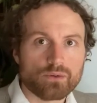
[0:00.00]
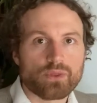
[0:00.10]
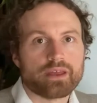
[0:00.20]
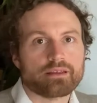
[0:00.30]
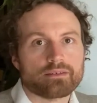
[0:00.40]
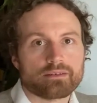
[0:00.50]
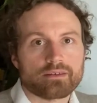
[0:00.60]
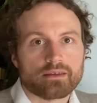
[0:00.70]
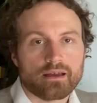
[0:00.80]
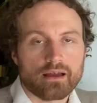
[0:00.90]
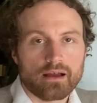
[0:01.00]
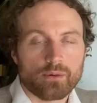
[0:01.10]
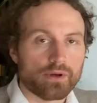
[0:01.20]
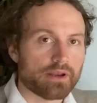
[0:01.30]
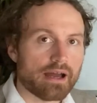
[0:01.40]
things I
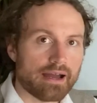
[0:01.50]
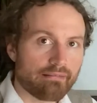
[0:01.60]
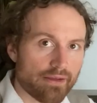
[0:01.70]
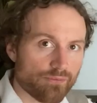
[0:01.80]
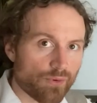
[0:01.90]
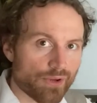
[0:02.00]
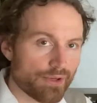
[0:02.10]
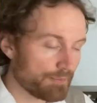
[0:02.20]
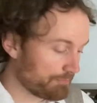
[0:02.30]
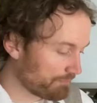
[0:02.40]
wanted to highlight for you.